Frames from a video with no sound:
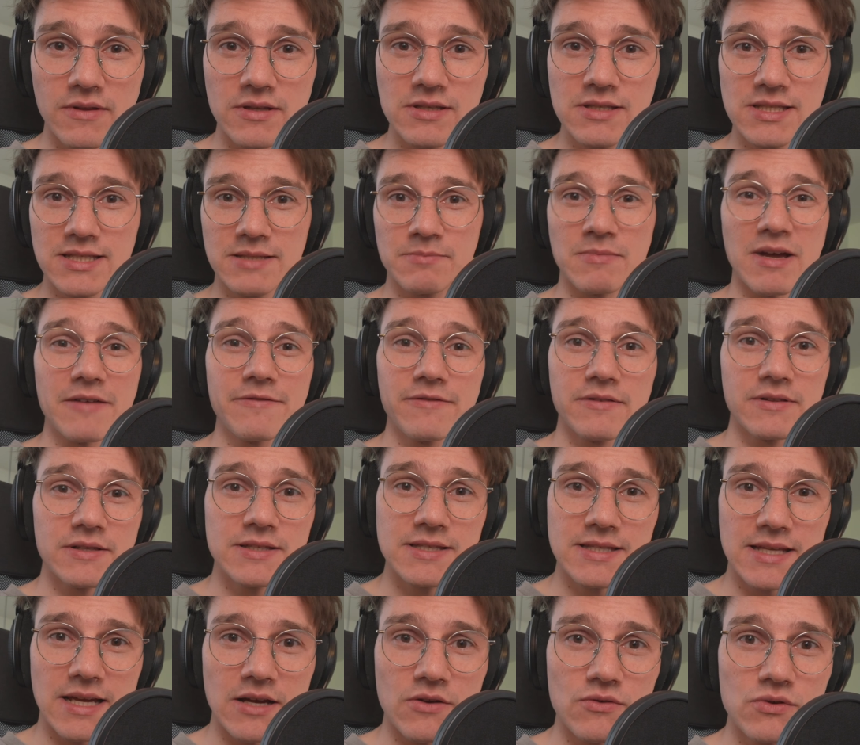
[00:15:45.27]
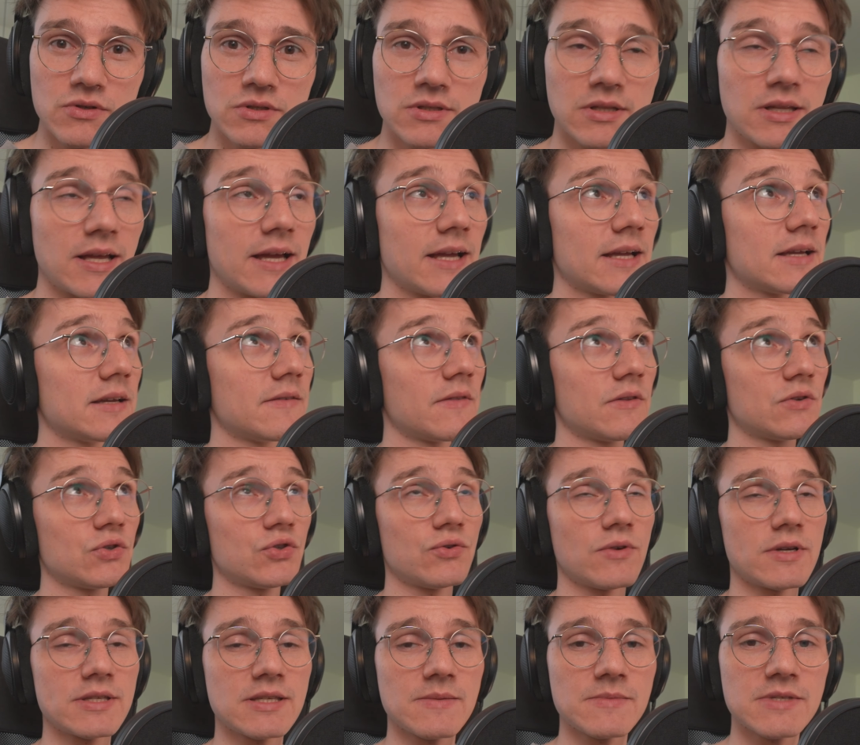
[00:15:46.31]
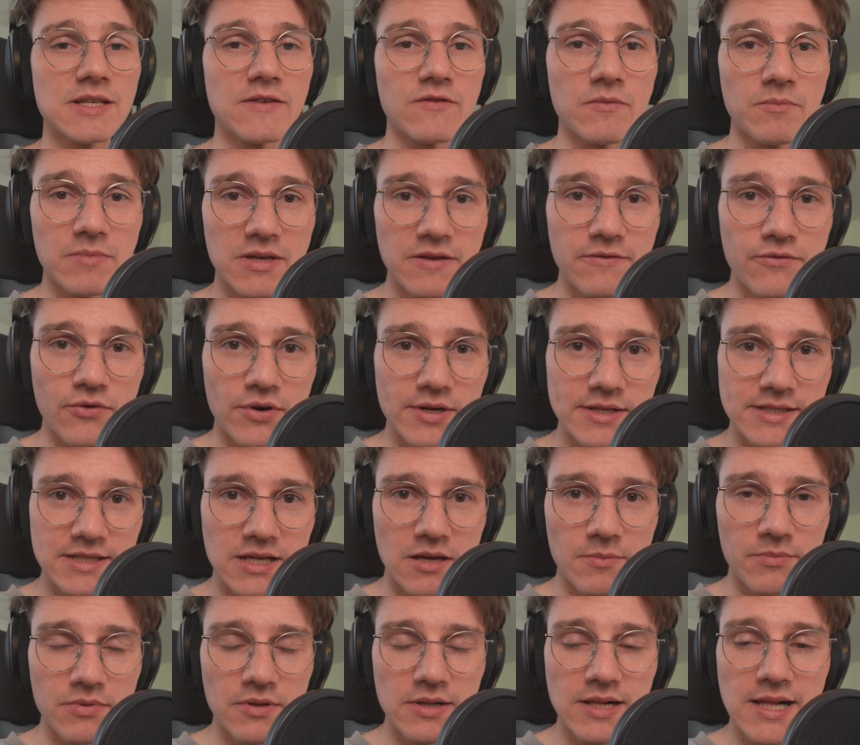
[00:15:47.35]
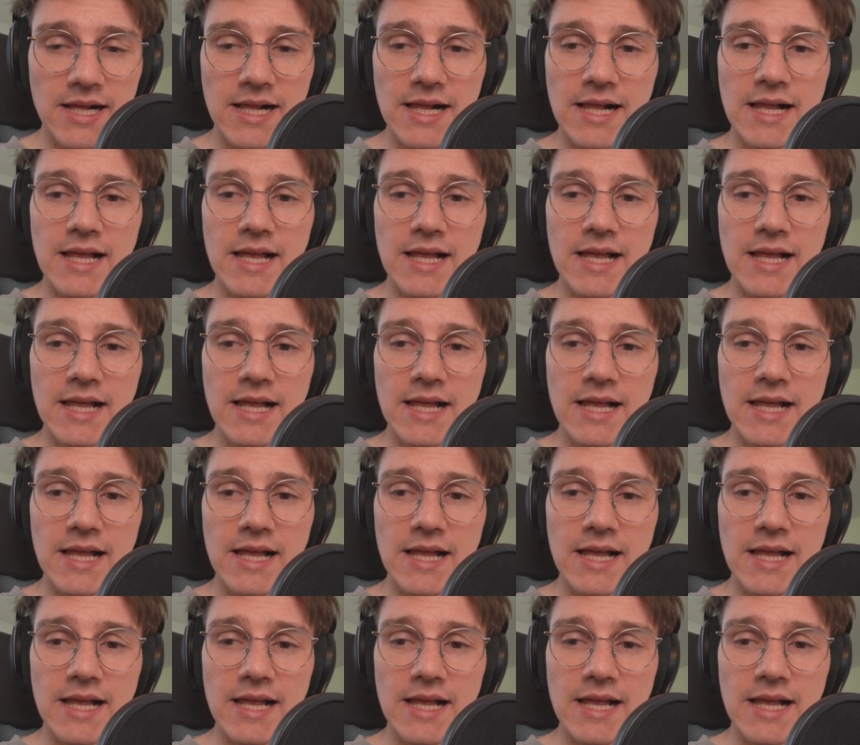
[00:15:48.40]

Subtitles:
this muffled sound, like the Shure SM7b, for example.